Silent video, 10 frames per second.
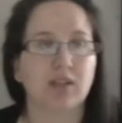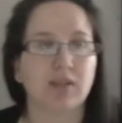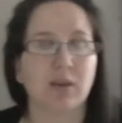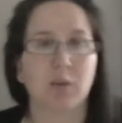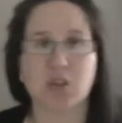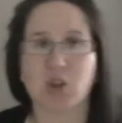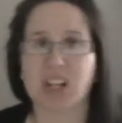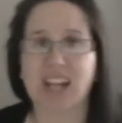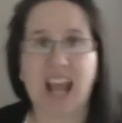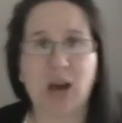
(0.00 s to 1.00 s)
someone's got
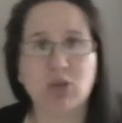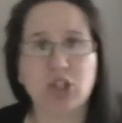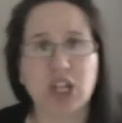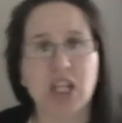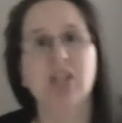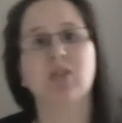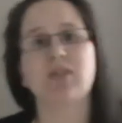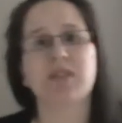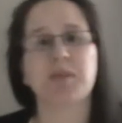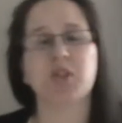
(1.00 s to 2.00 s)
an ouchie, you know,
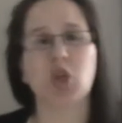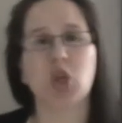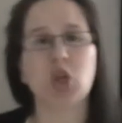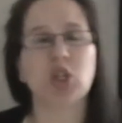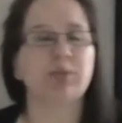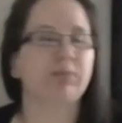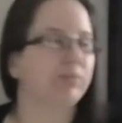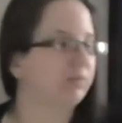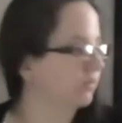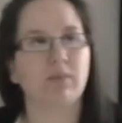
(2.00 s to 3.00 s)
if someone's hurt.
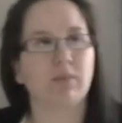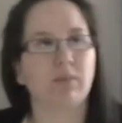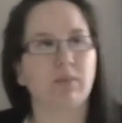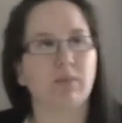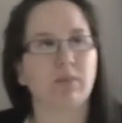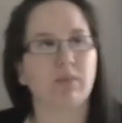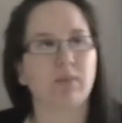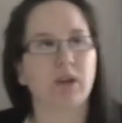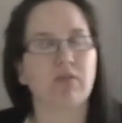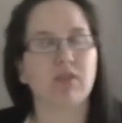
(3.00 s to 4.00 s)

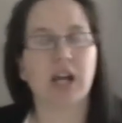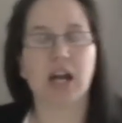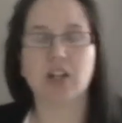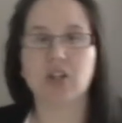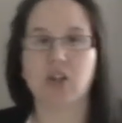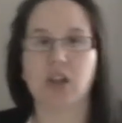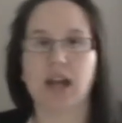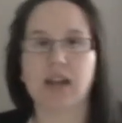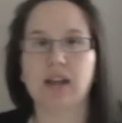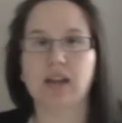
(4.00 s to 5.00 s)
In regards to,
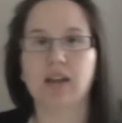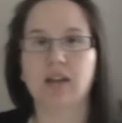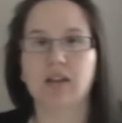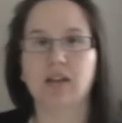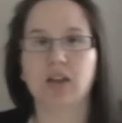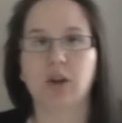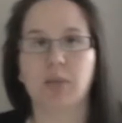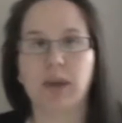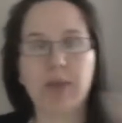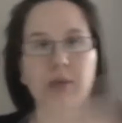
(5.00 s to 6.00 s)
like, you know,
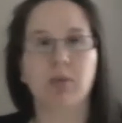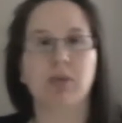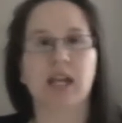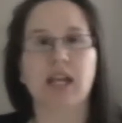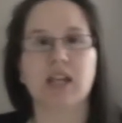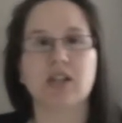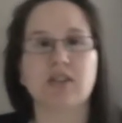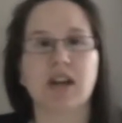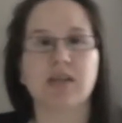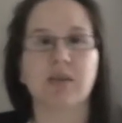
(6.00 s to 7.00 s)
people that he
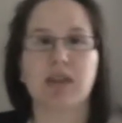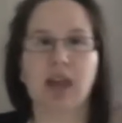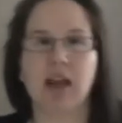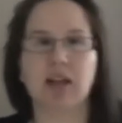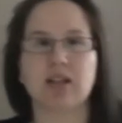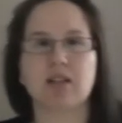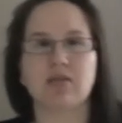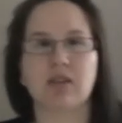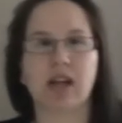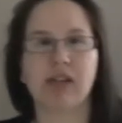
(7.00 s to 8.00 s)
interacts with, and
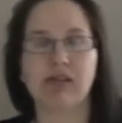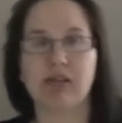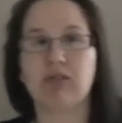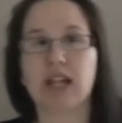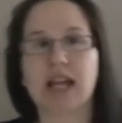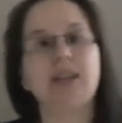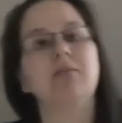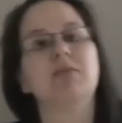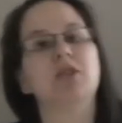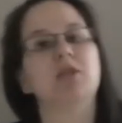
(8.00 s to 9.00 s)
he can relate
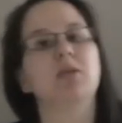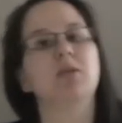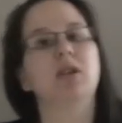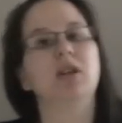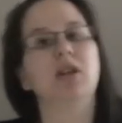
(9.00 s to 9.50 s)
them to,